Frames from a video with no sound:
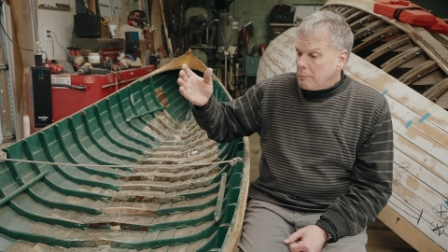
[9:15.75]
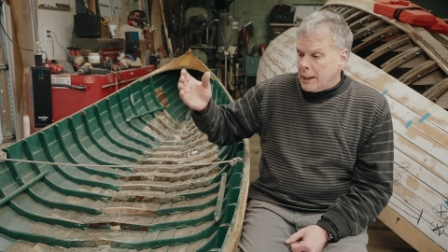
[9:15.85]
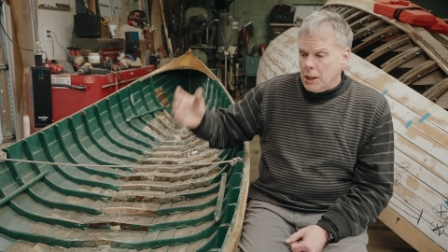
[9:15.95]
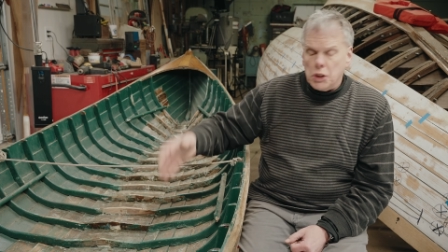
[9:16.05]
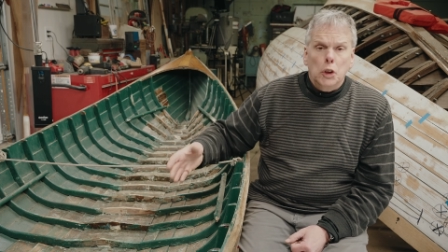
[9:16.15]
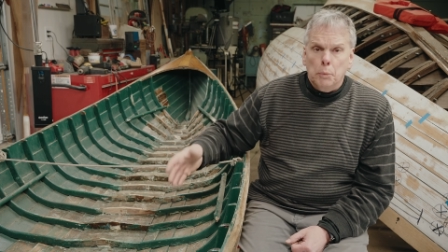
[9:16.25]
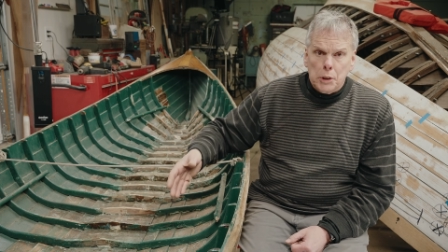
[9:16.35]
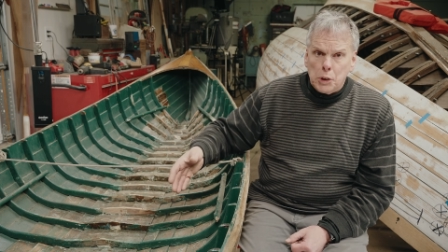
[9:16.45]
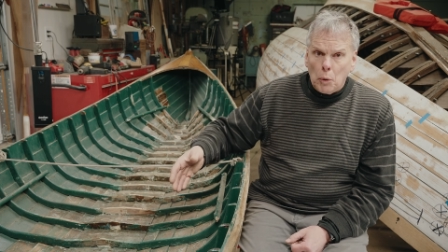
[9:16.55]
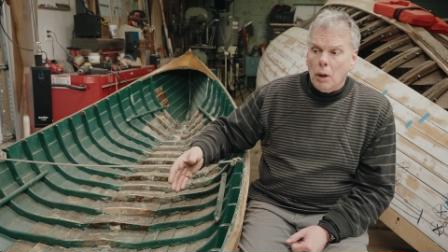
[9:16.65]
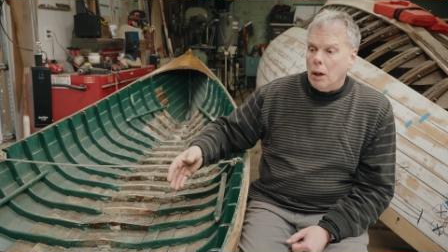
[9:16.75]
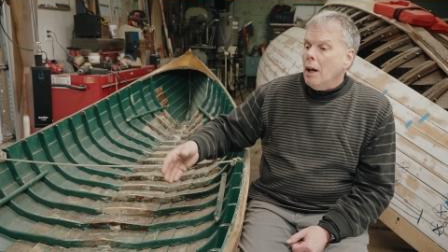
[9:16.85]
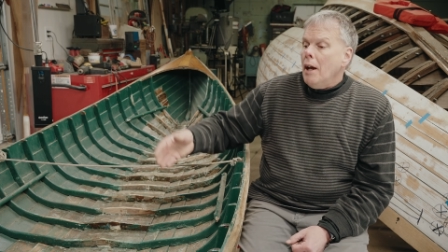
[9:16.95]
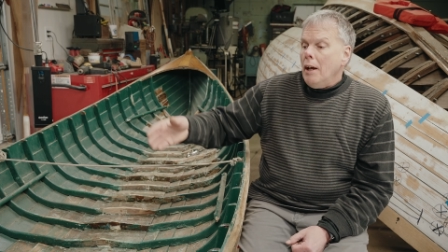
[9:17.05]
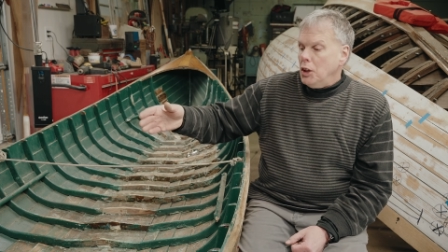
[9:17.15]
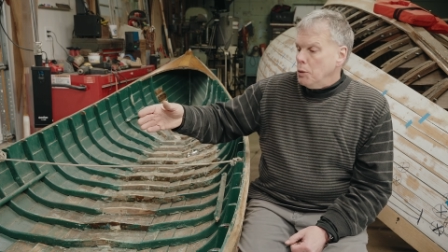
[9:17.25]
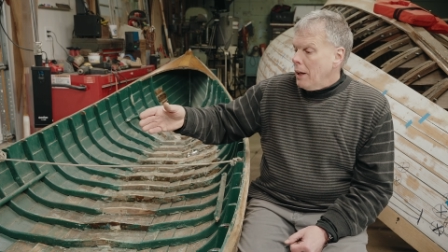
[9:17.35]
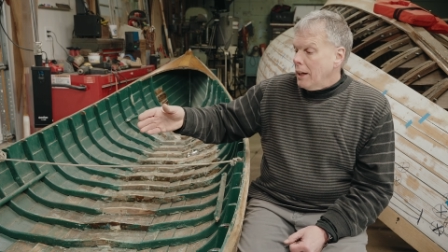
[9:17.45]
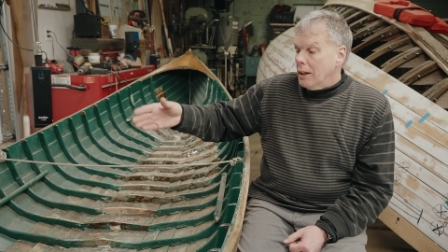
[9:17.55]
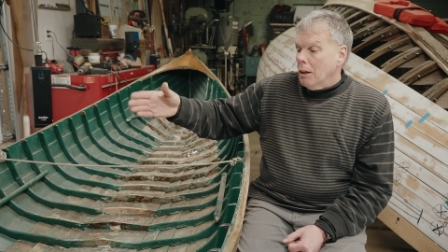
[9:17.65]
As a good restorer, you
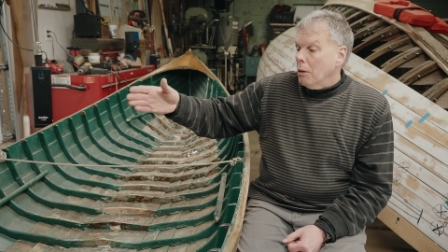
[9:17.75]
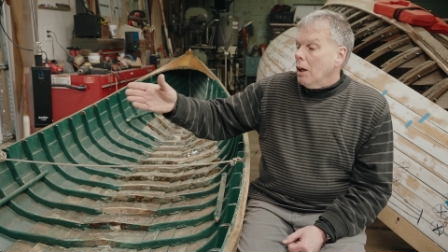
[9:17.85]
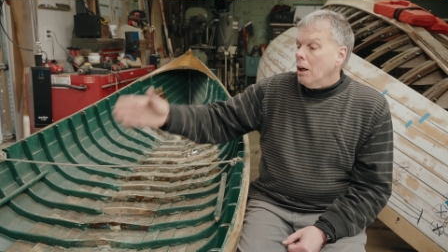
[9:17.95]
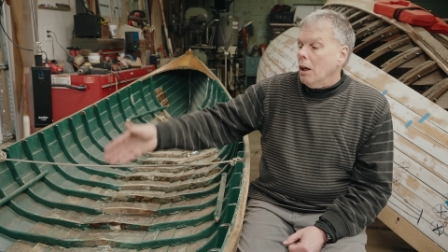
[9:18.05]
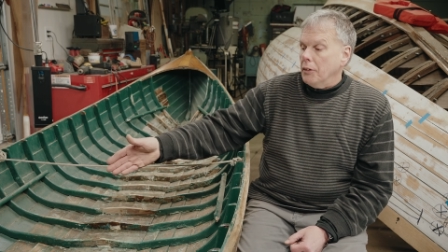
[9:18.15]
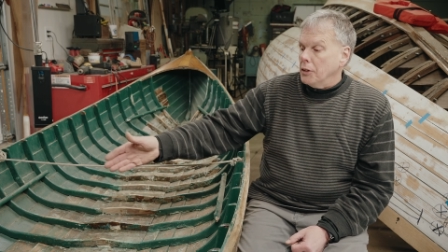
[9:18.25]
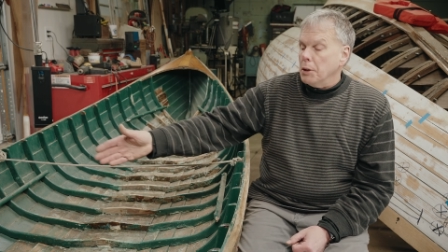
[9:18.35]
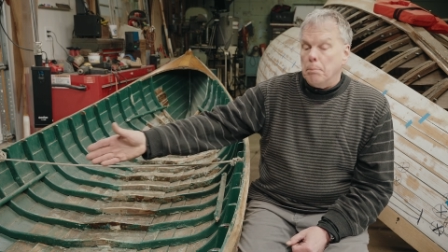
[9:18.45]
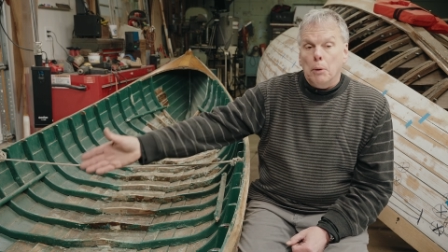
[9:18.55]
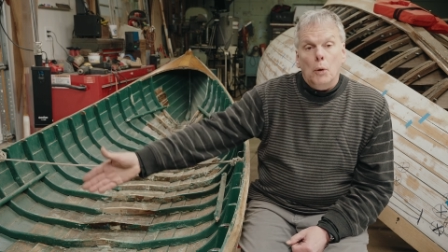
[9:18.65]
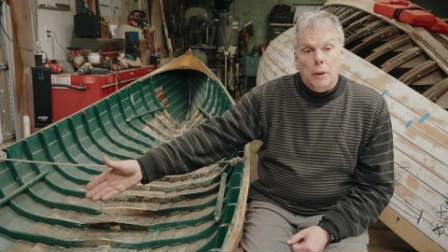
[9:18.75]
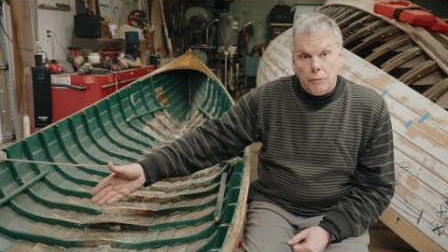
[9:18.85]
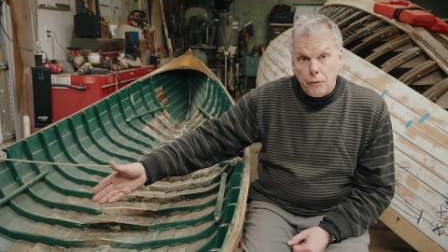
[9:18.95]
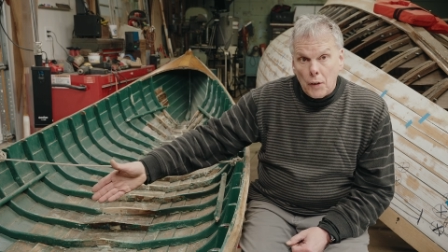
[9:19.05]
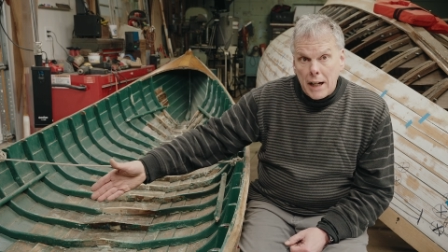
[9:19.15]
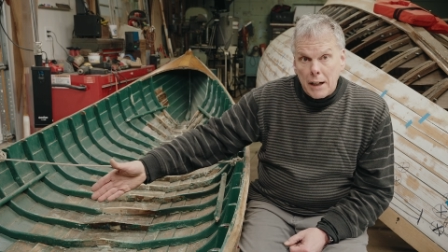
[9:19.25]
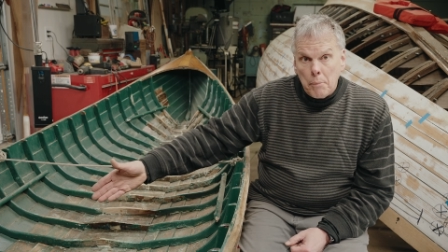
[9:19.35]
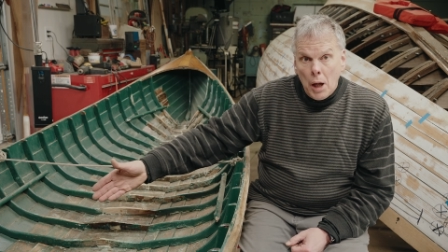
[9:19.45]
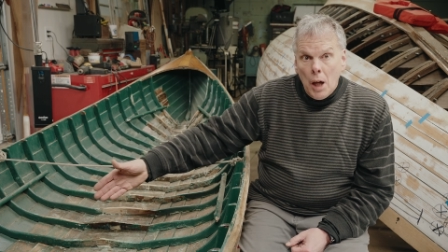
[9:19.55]
may go, oh, there's a broken frame.